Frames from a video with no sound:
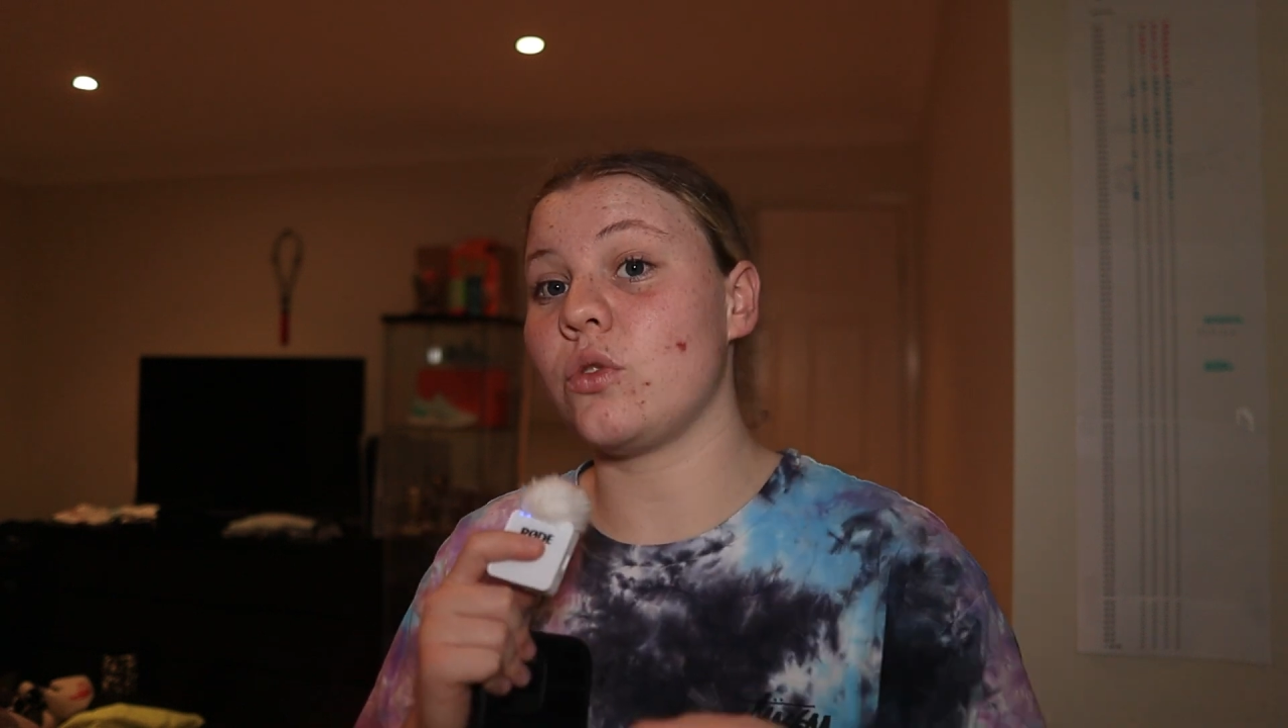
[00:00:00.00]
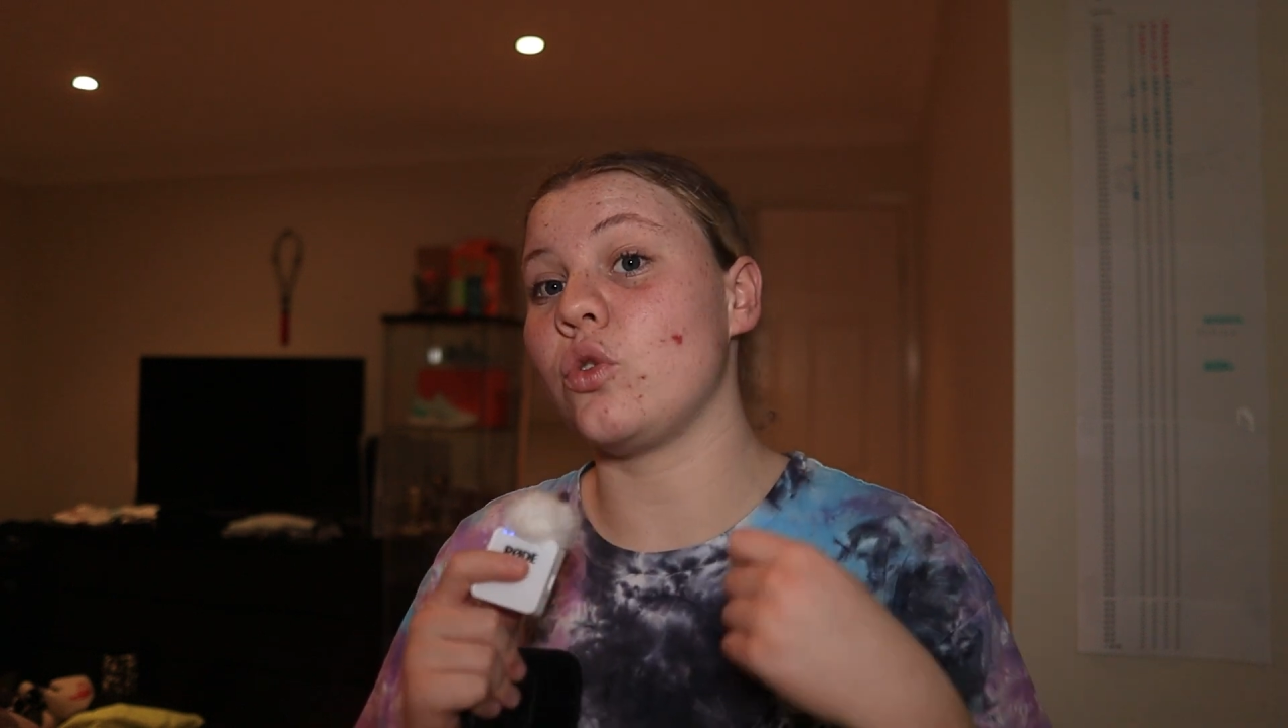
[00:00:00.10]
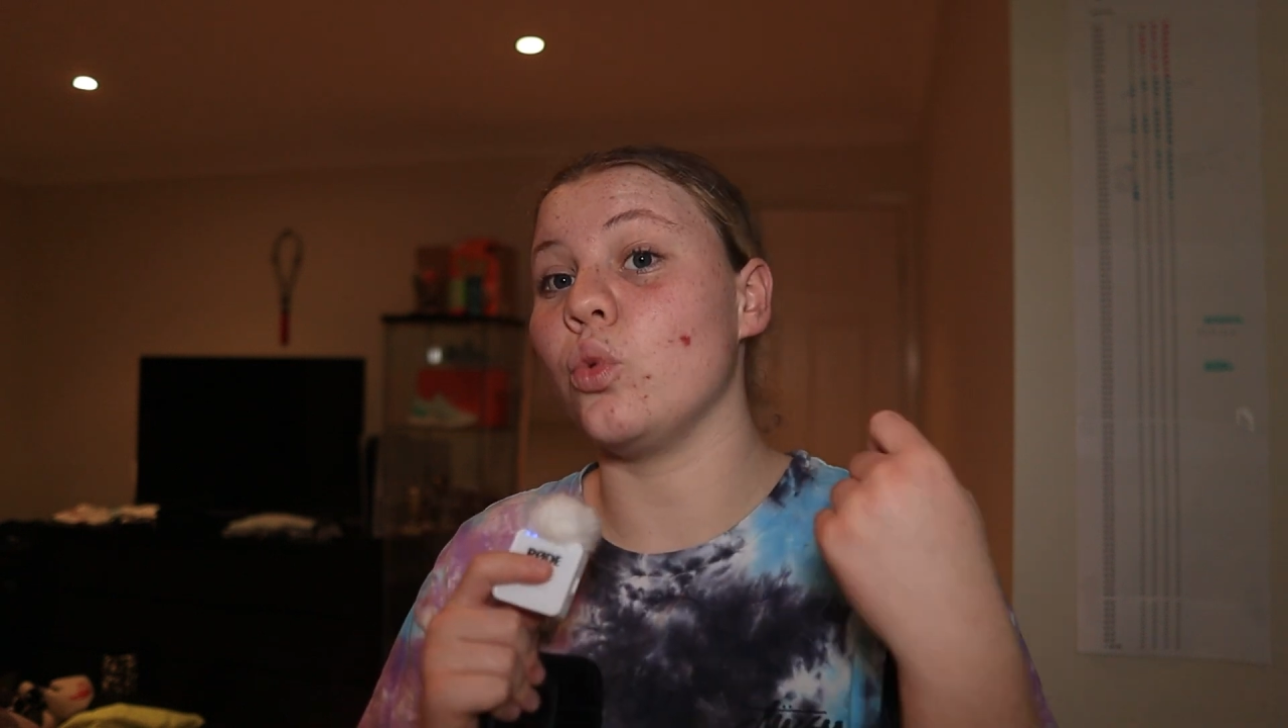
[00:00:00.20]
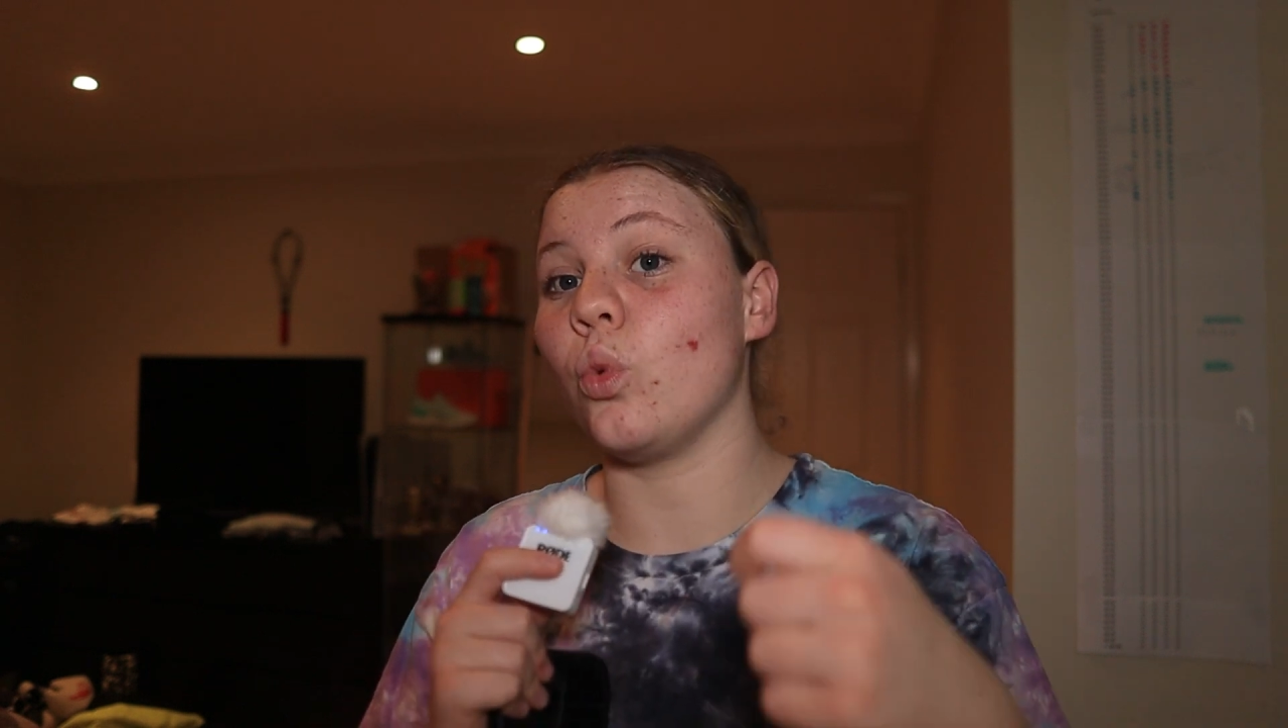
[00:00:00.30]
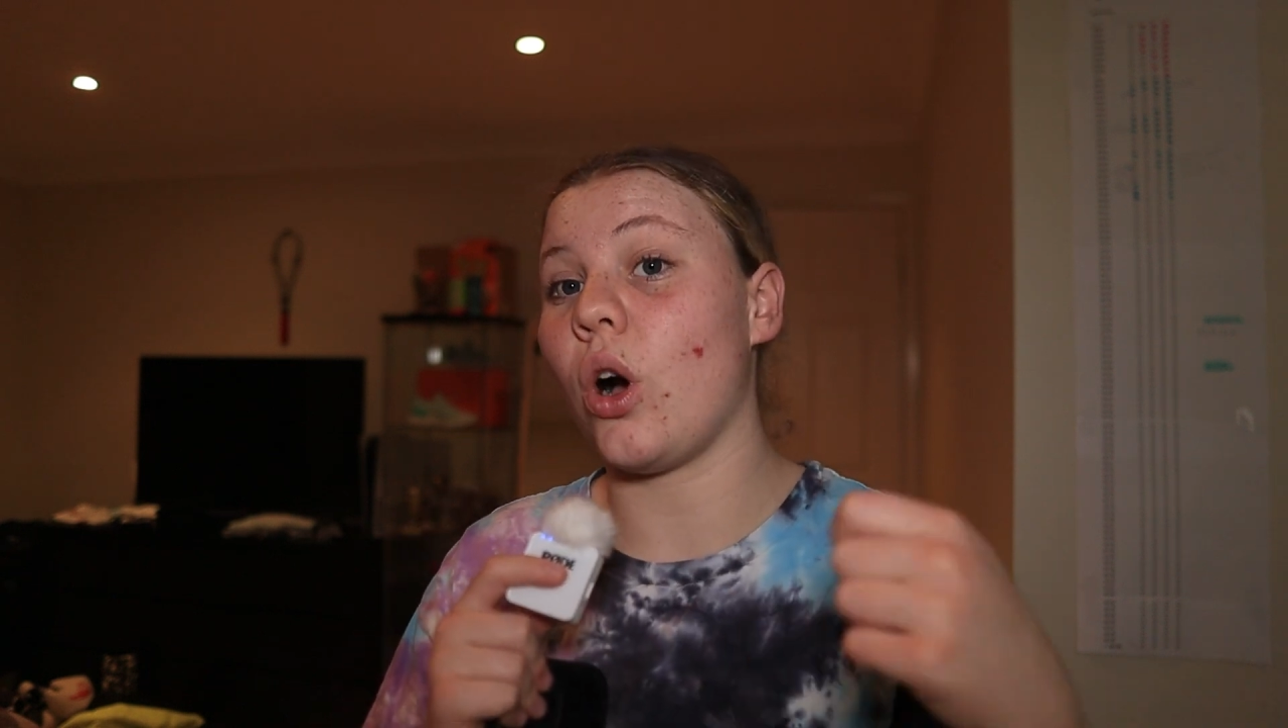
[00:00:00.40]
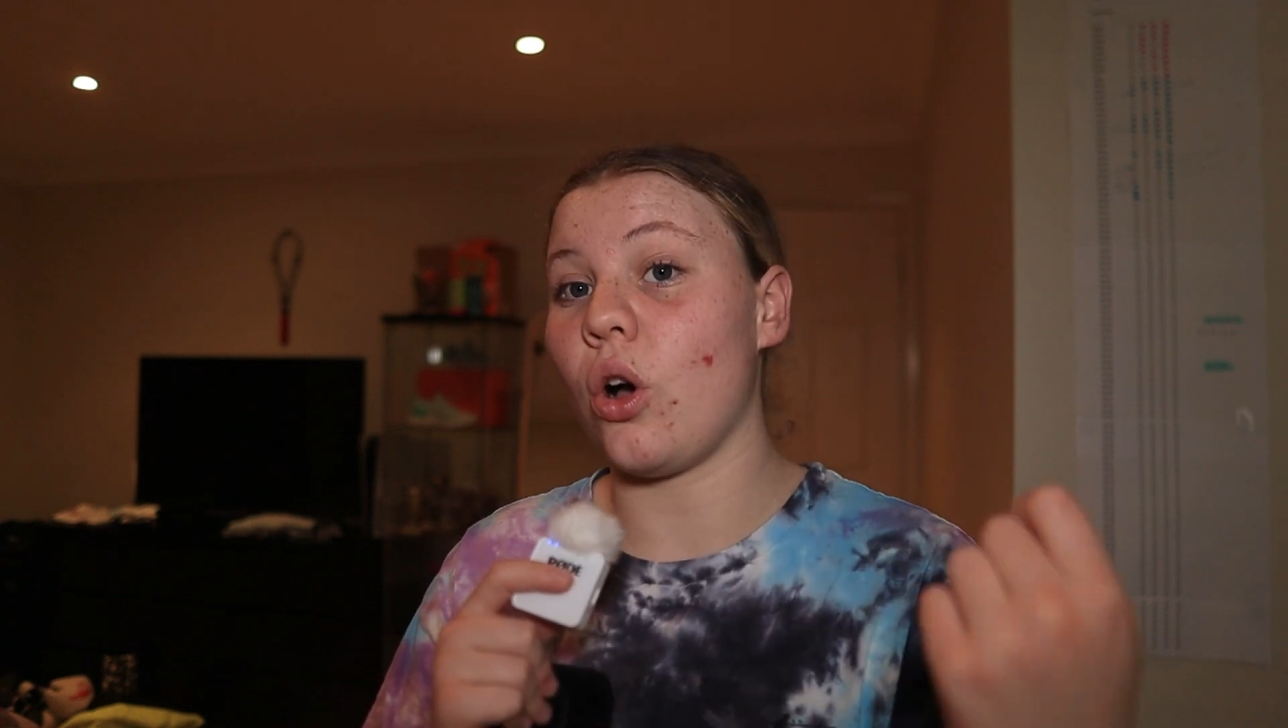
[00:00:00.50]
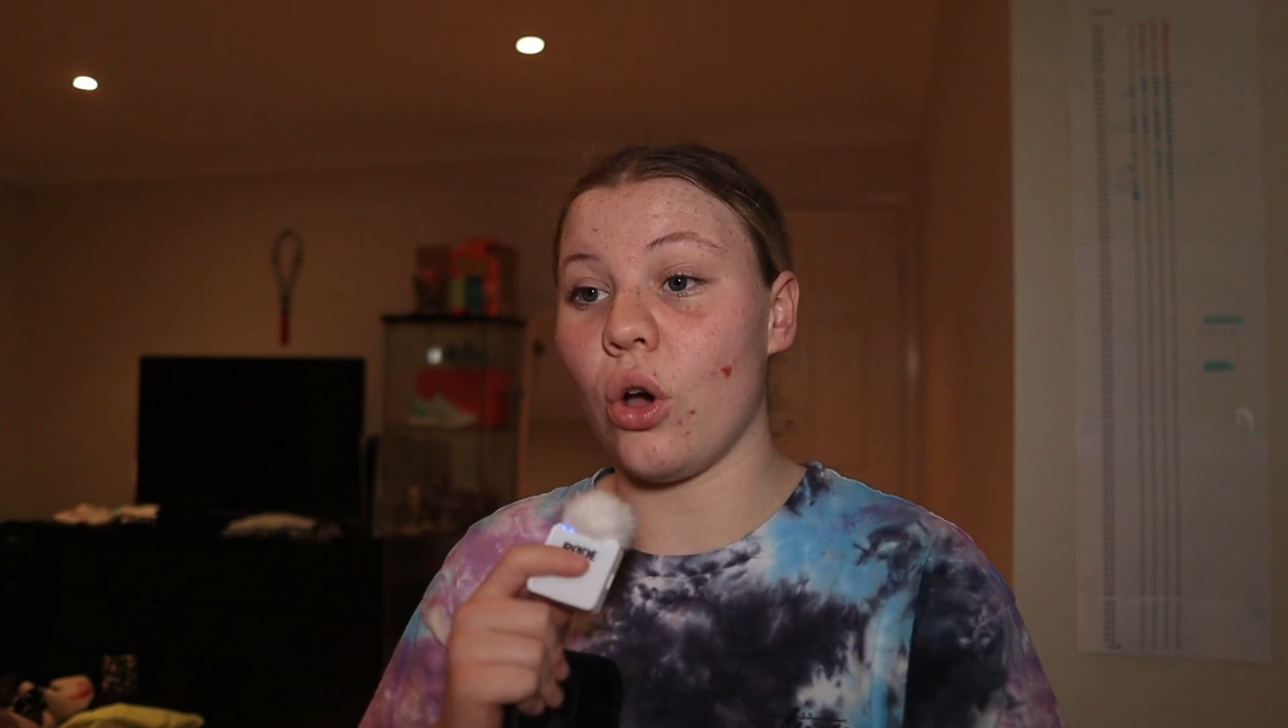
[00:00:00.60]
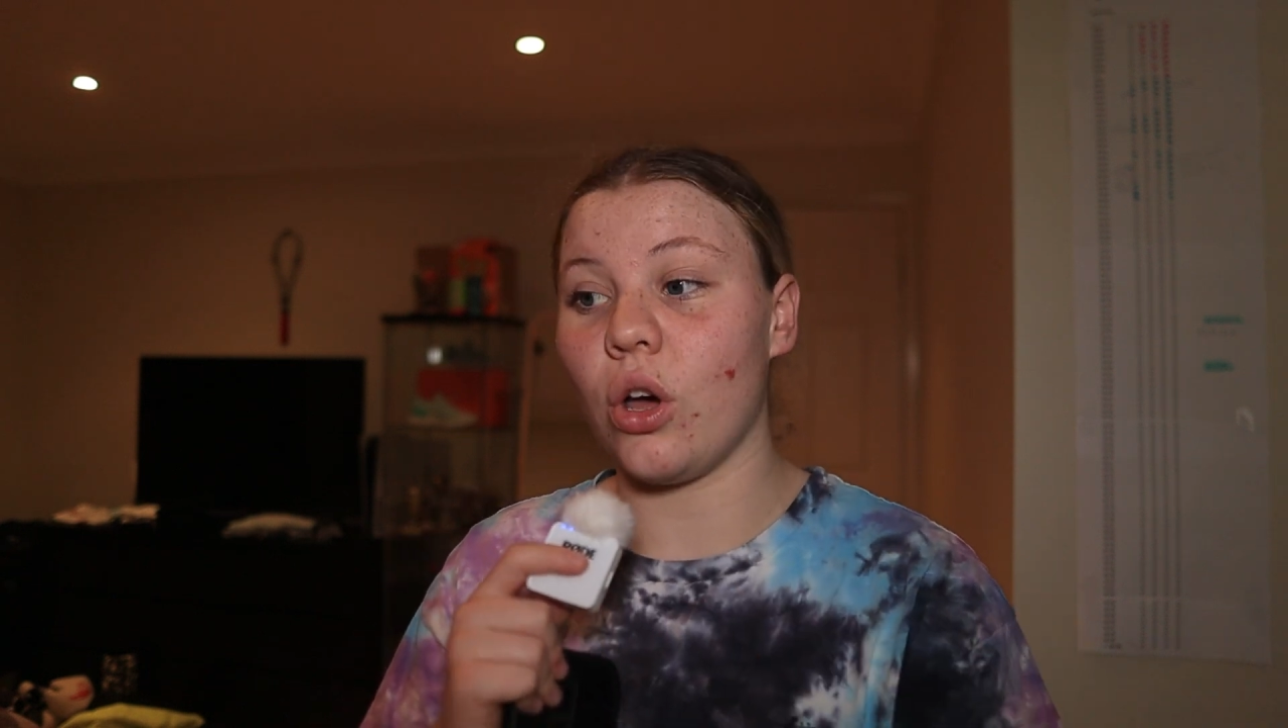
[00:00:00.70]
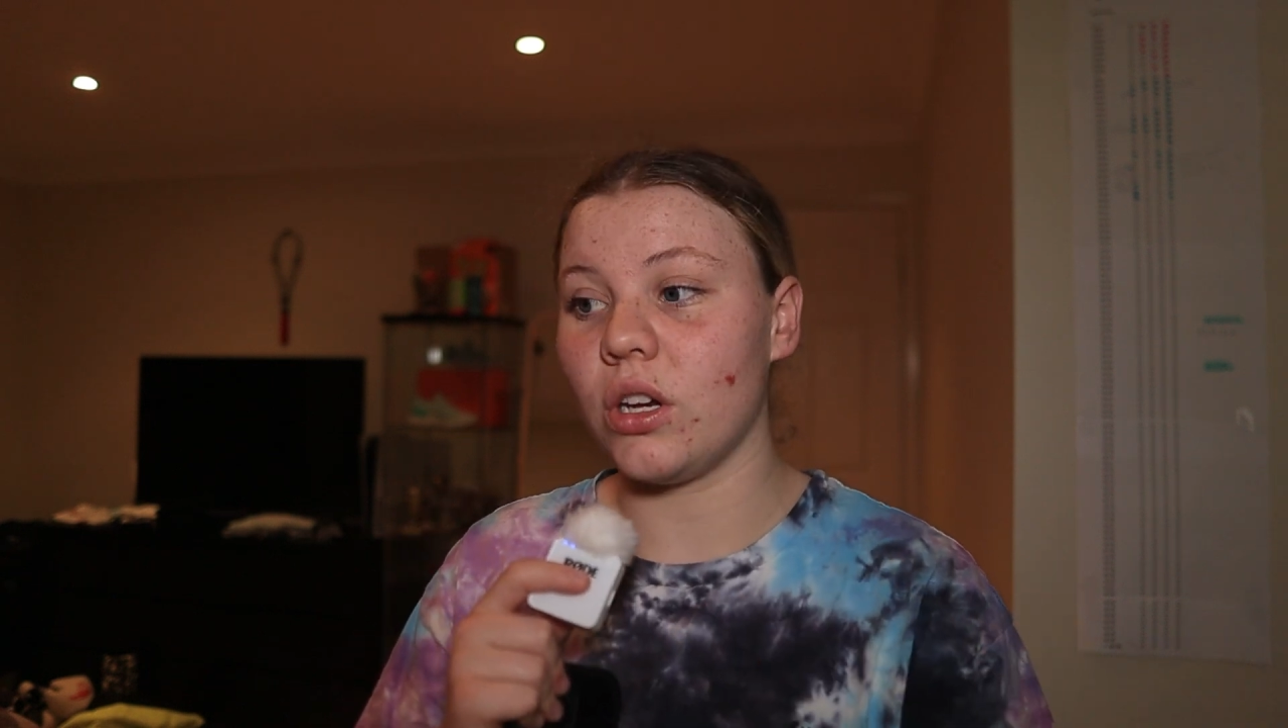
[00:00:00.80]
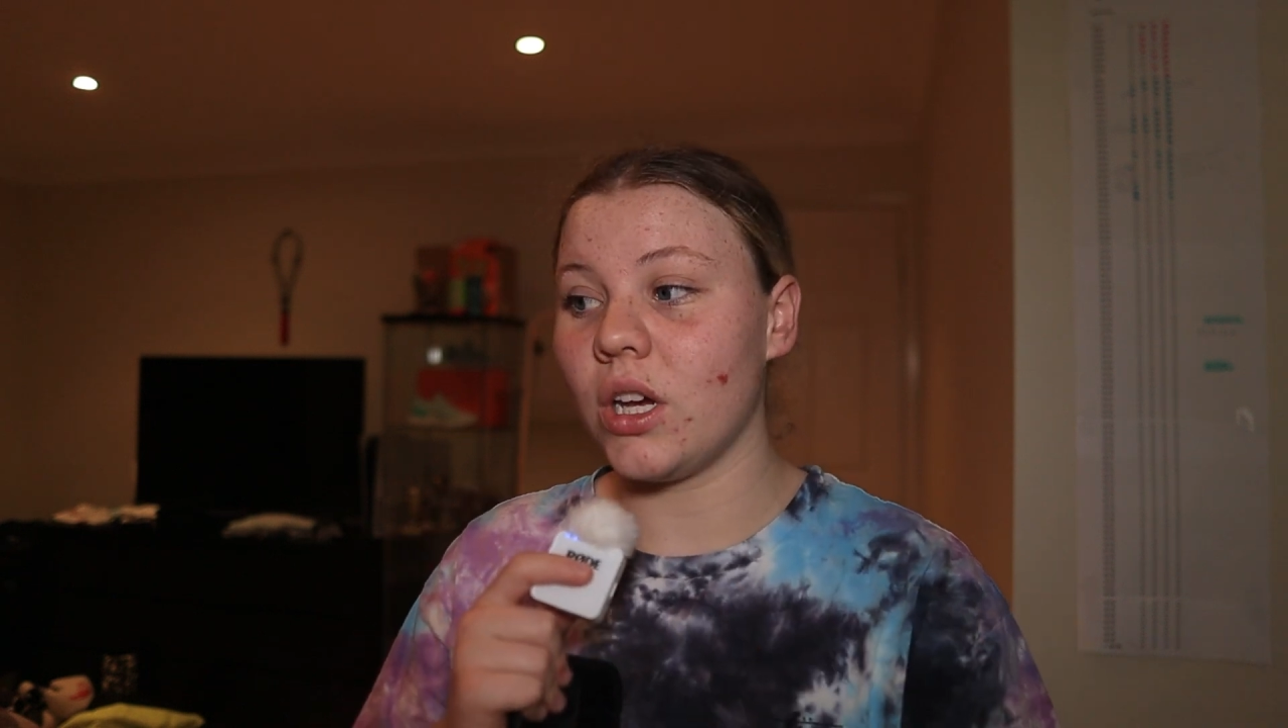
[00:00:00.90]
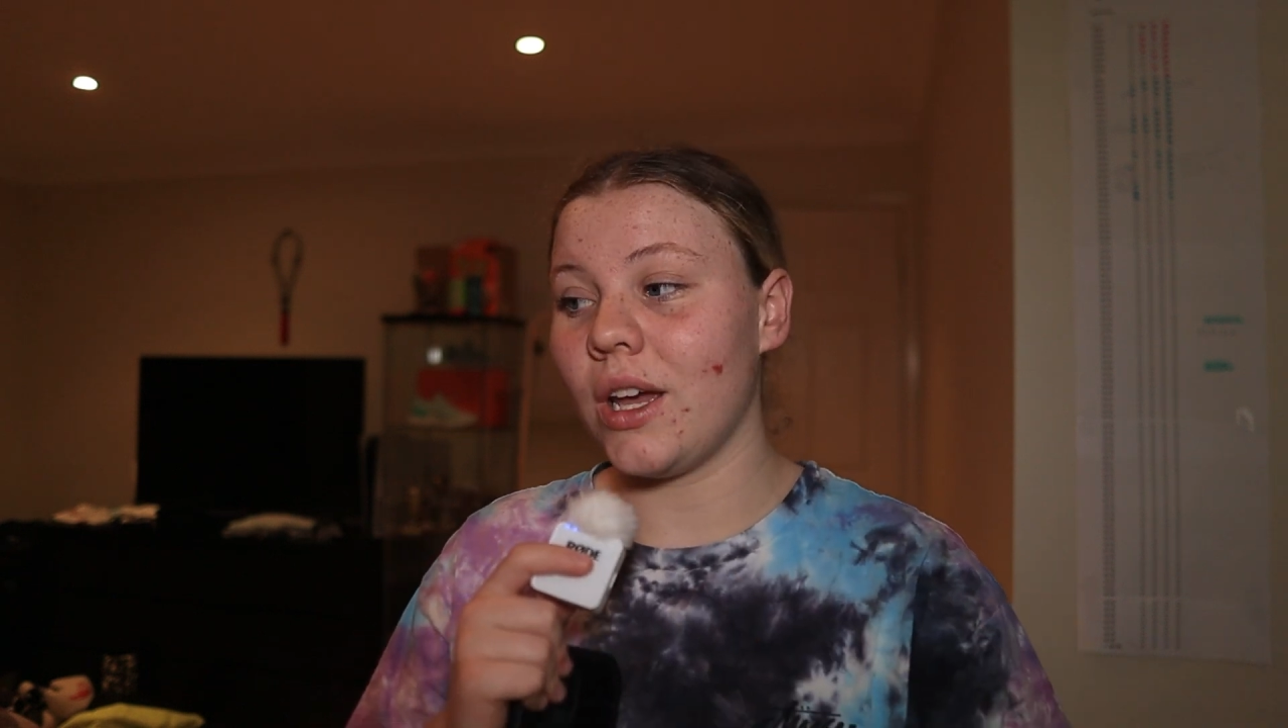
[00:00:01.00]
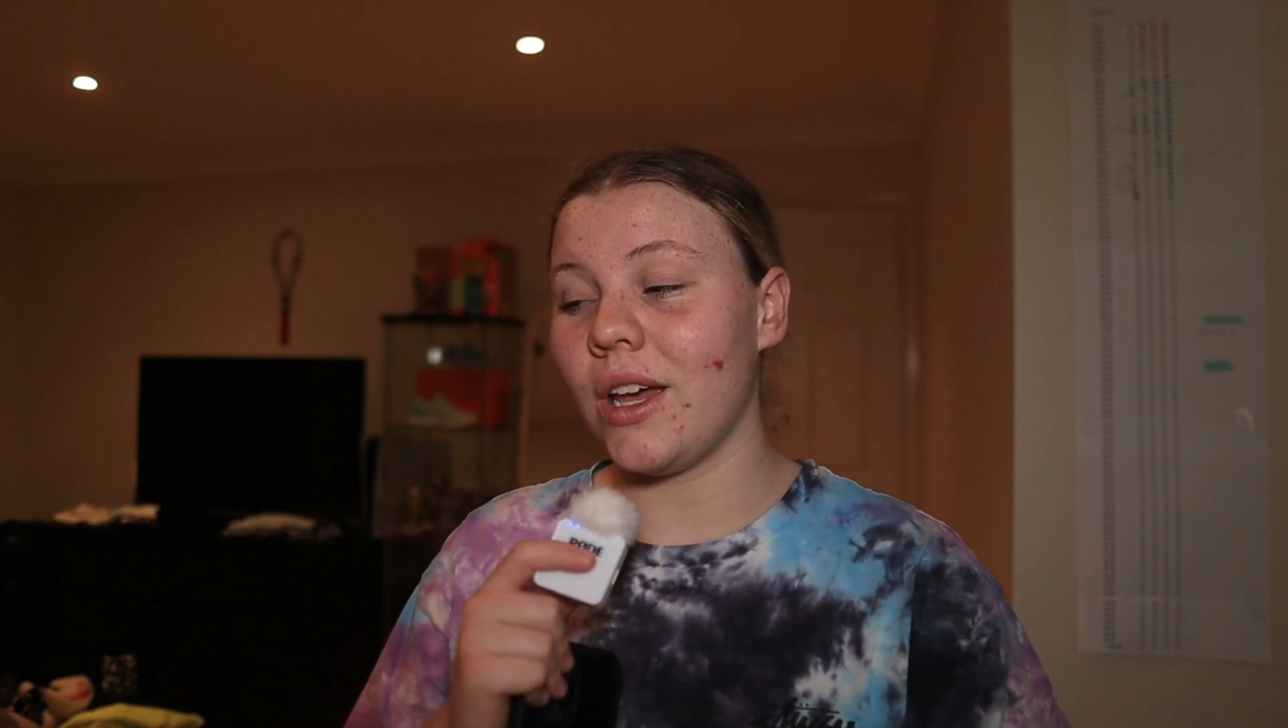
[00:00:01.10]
to hurt,